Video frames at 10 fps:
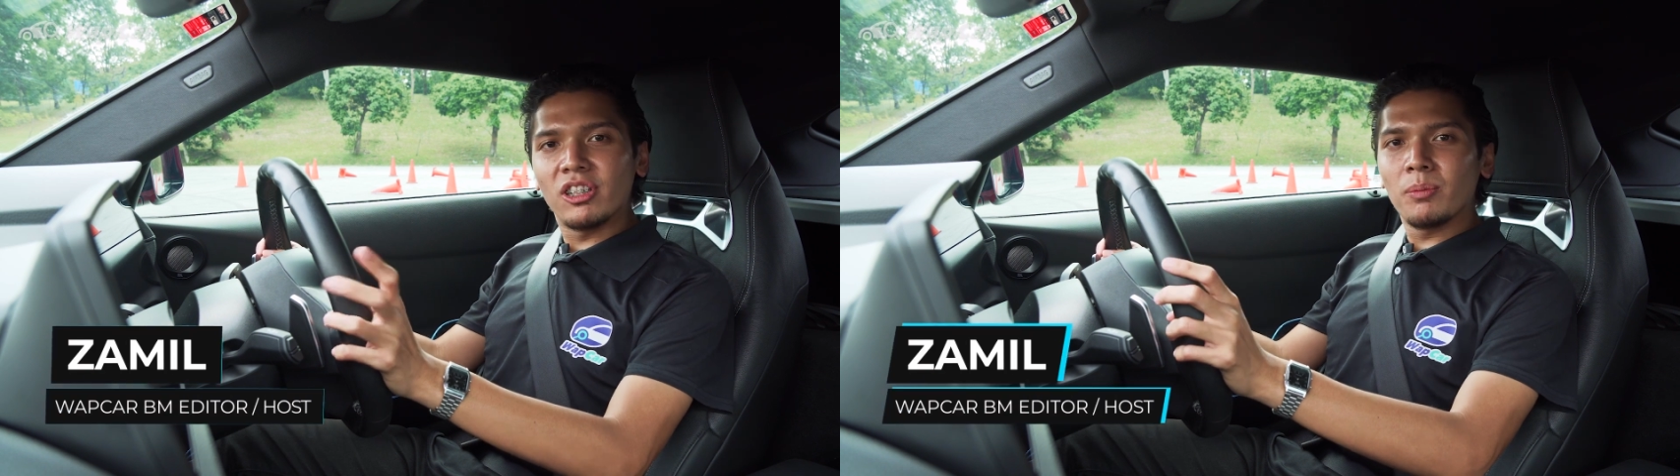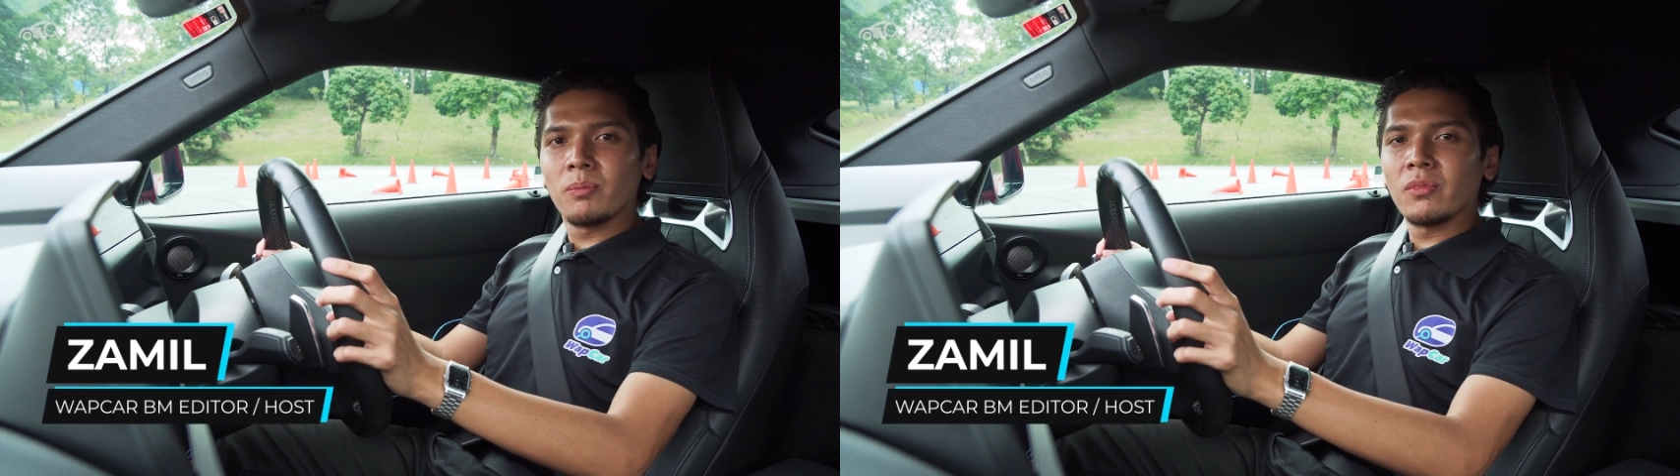
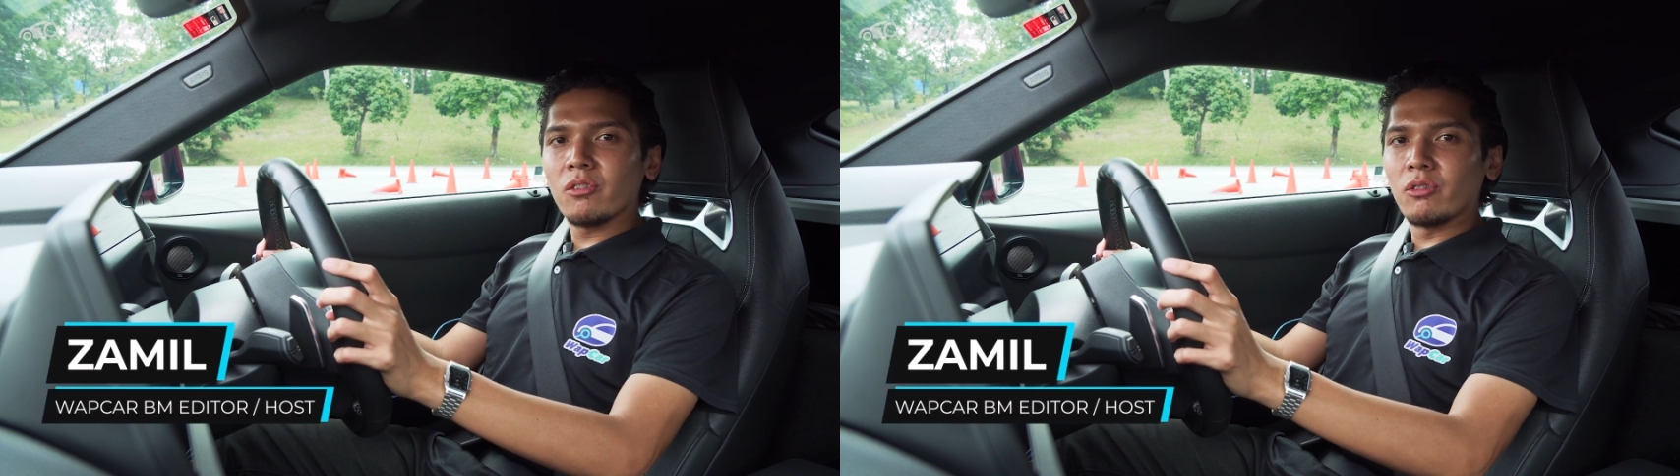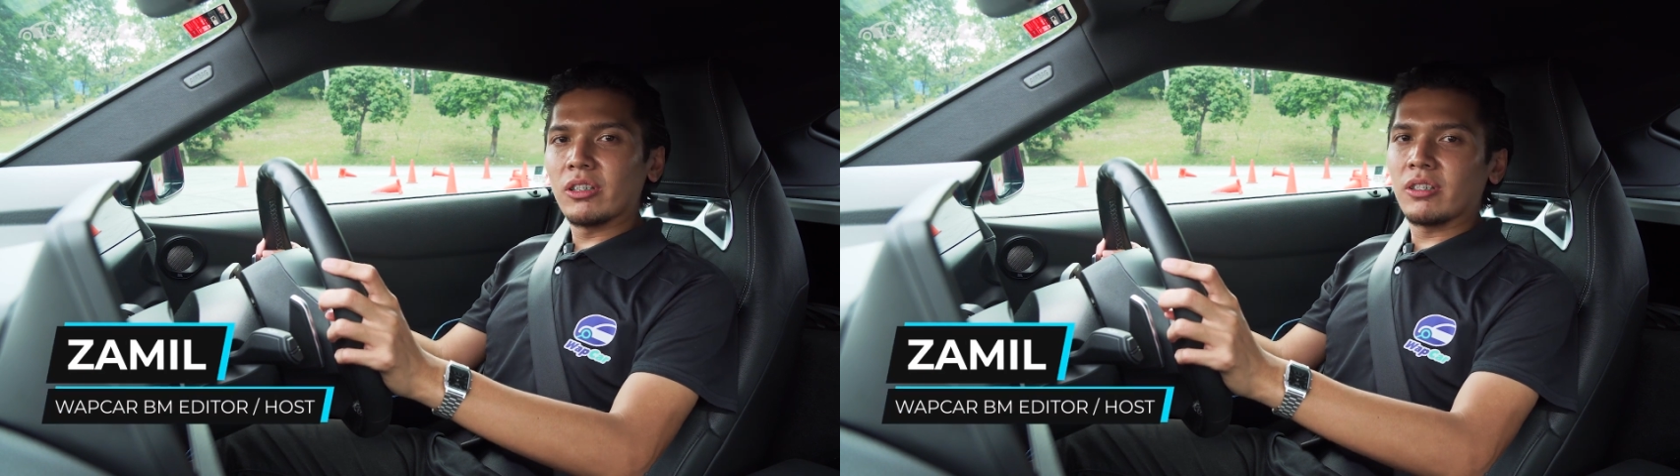3,
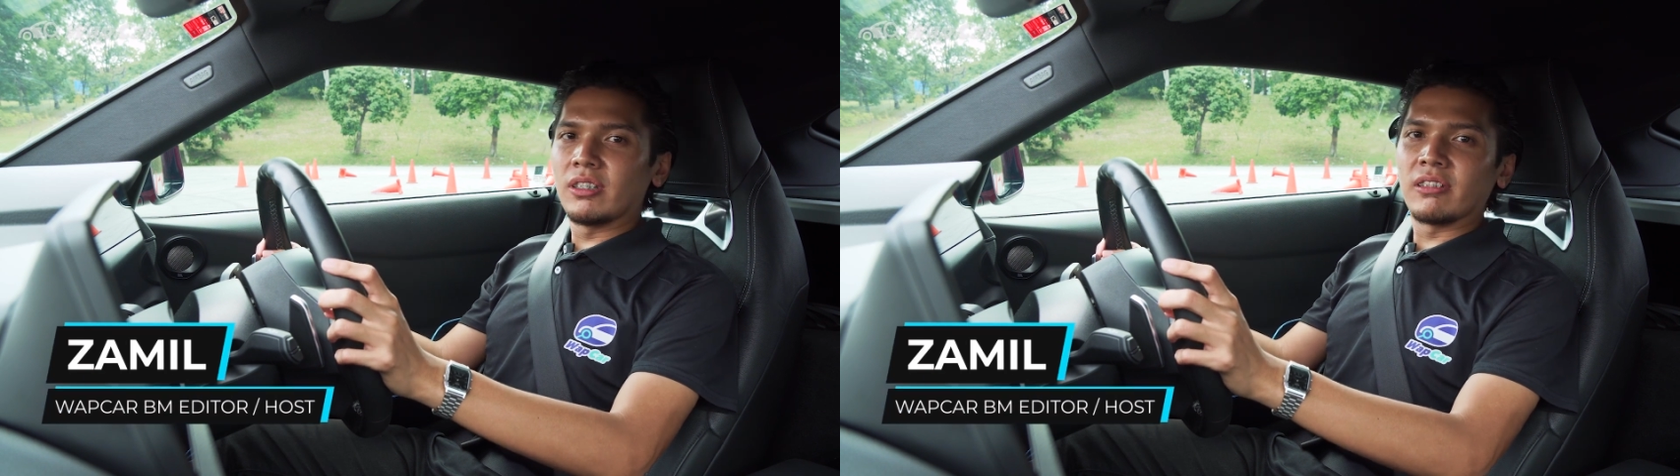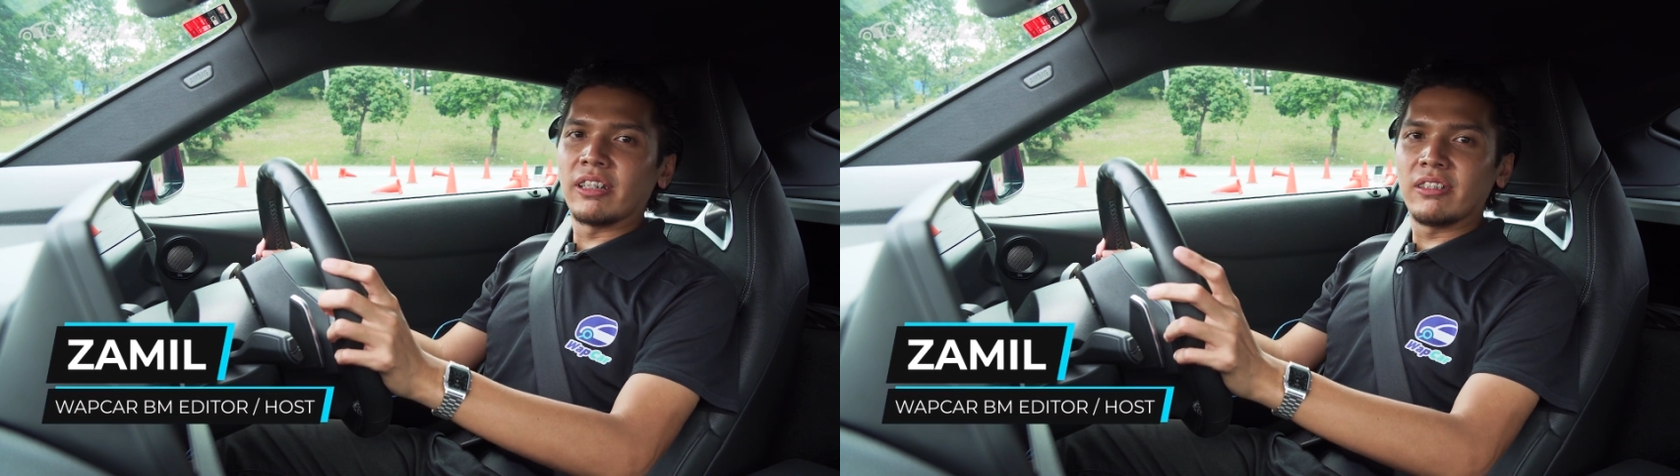which is
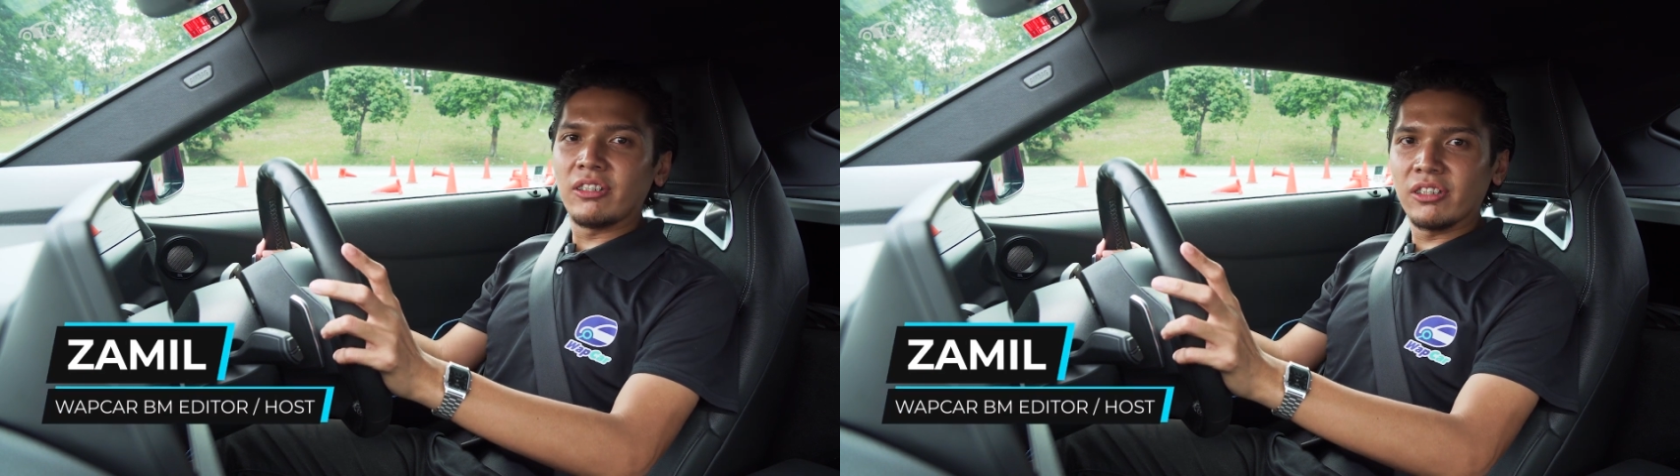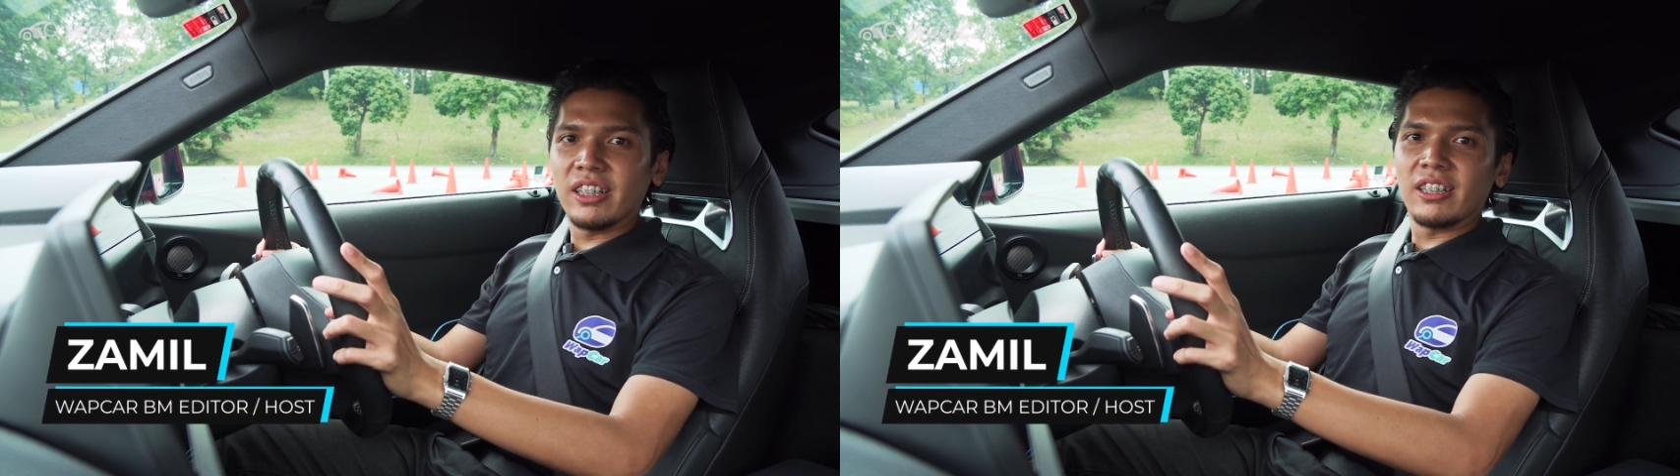the
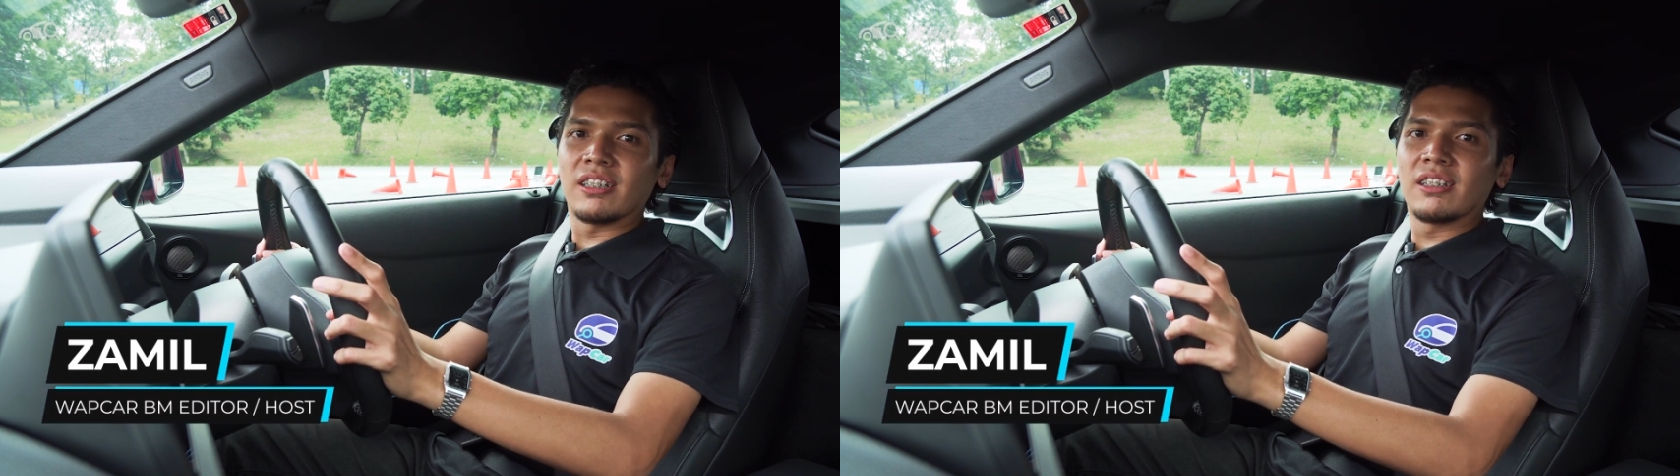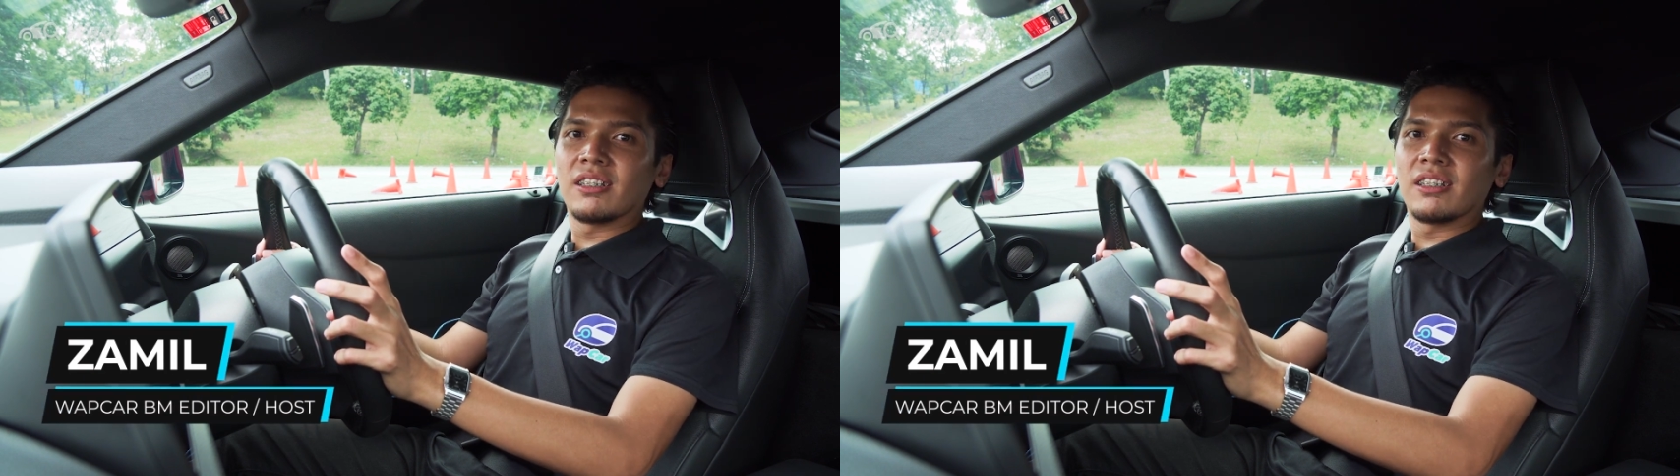transitioning.